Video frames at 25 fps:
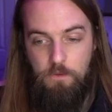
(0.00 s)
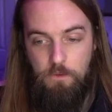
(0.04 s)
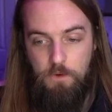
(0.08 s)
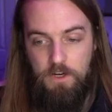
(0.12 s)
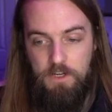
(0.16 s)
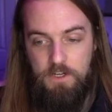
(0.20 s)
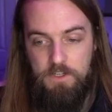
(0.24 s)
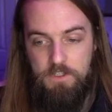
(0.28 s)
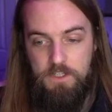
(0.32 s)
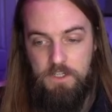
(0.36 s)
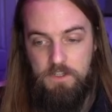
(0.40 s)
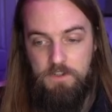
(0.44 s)
we're
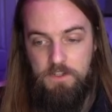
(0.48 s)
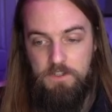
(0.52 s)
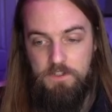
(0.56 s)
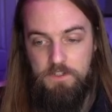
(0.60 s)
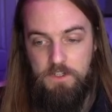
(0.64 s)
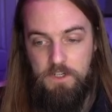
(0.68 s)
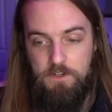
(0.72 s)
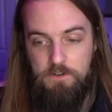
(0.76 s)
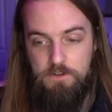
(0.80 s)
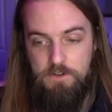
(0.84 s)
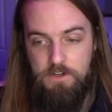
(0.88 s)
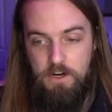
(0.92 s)
gonna see the
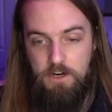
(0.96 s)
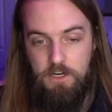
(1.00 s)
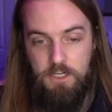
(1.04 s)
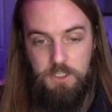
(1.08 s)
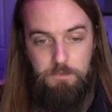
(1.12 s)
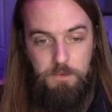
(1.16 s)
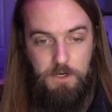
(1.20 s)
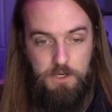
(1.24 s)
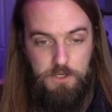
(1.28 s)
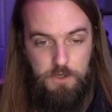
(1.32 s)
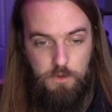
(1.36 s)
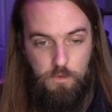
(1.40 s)
Senior Dog
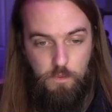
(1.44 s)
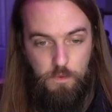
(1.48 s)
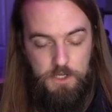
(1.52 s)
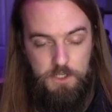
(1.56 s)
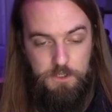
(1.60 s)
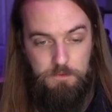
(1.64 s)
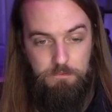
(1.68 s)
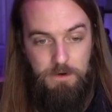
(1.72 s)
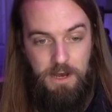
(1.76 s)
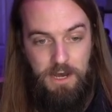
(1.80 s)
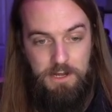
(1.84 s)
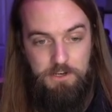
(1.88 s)
Special,
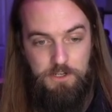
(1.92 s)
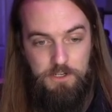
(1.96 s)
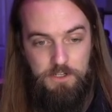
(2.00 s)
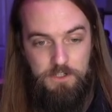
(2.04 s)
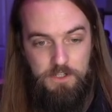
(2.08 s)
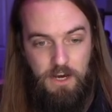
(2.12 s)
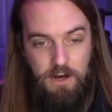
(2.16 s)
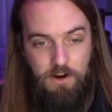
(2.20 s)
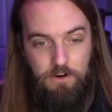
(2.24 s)
which matches